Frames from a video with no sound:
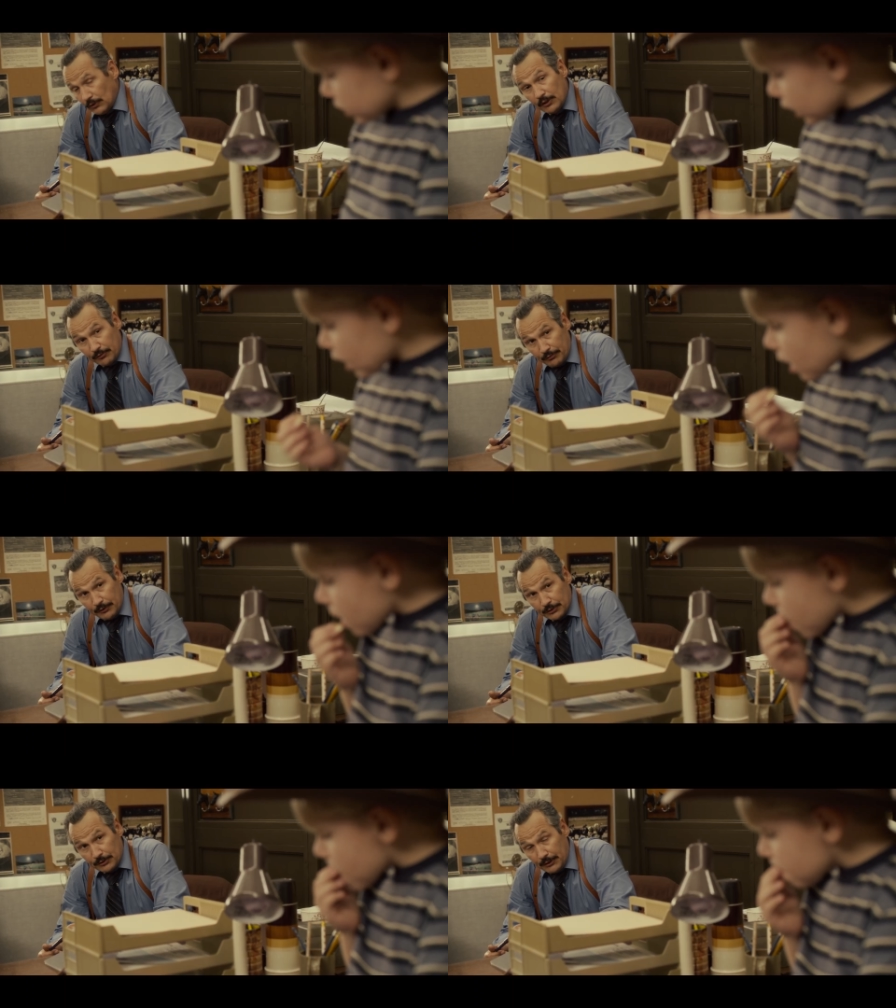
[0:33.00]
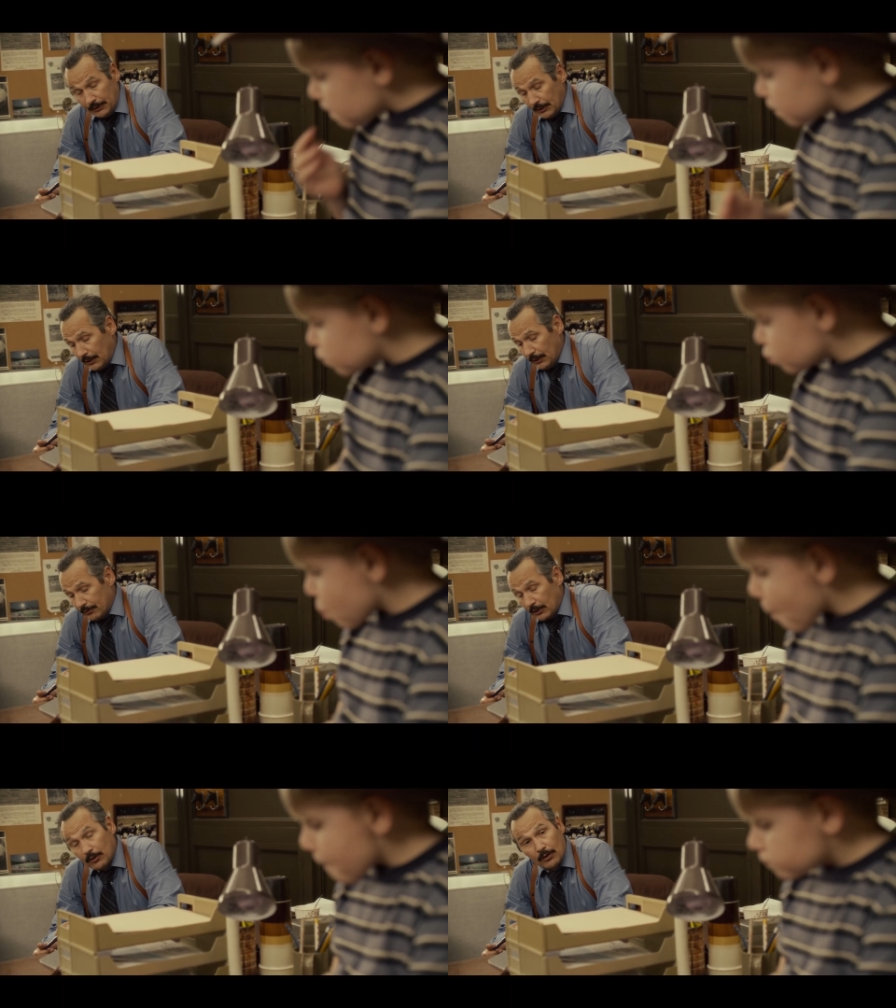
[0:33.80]
Unofficially, I
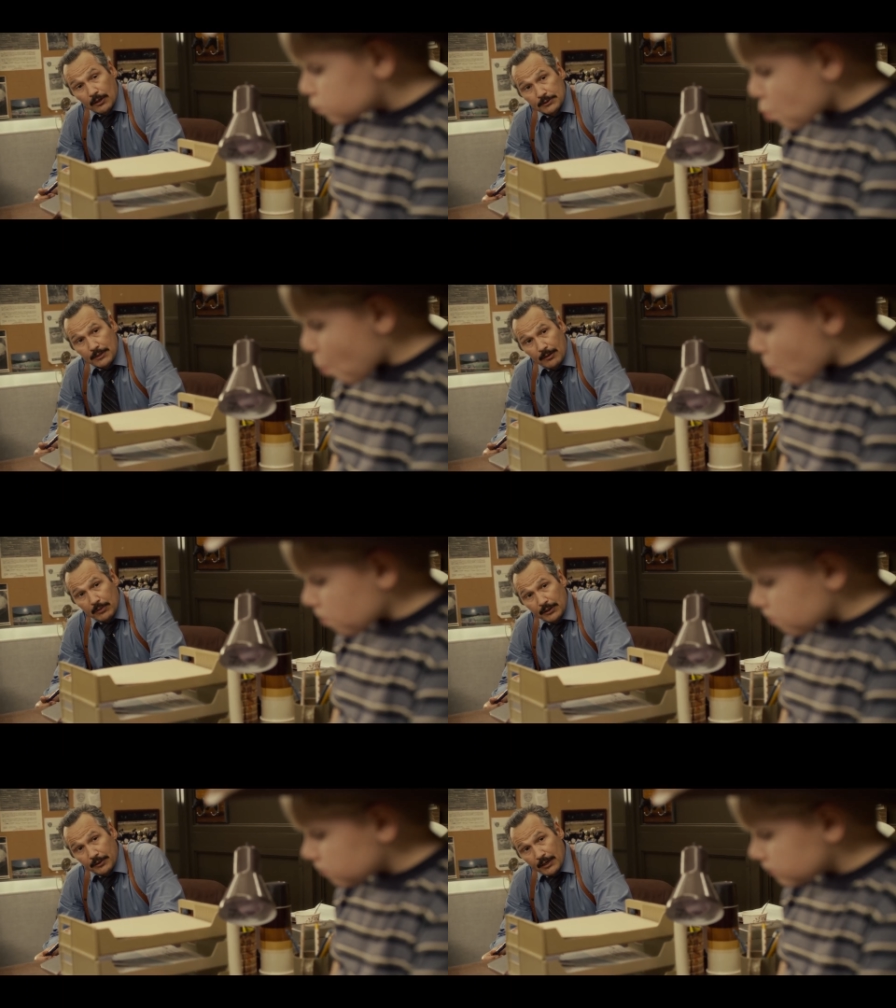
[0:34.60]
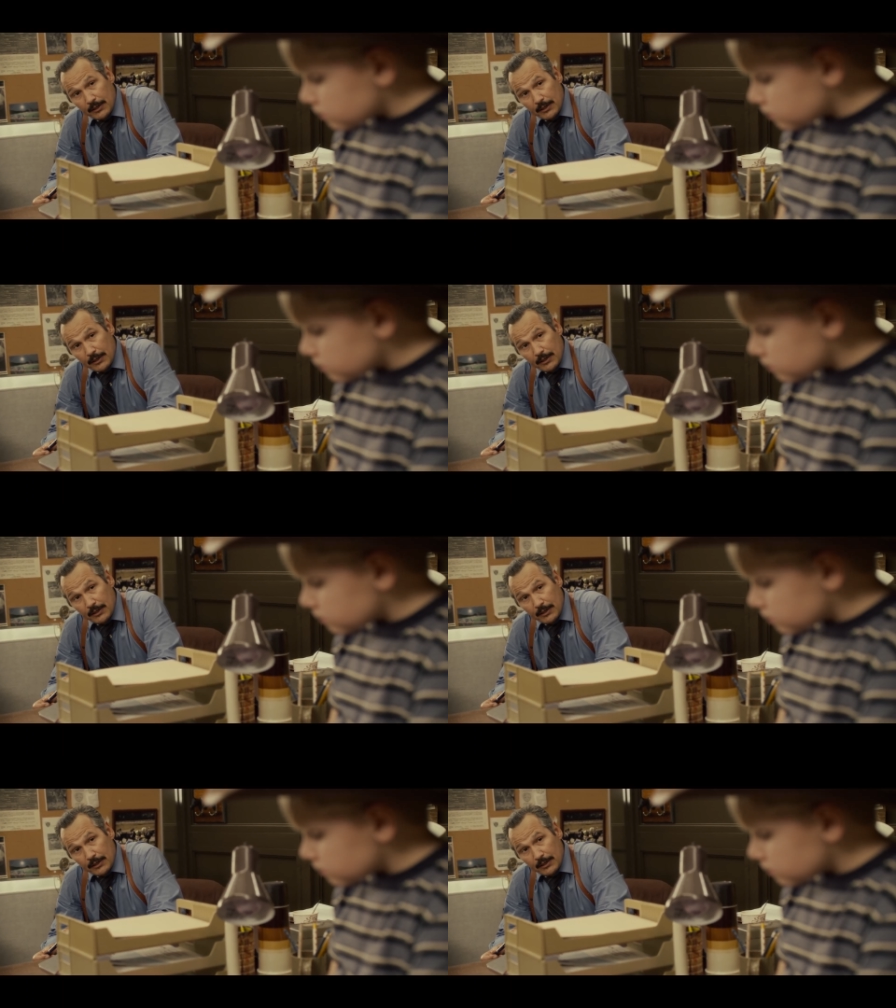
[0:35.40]
have a car stop by your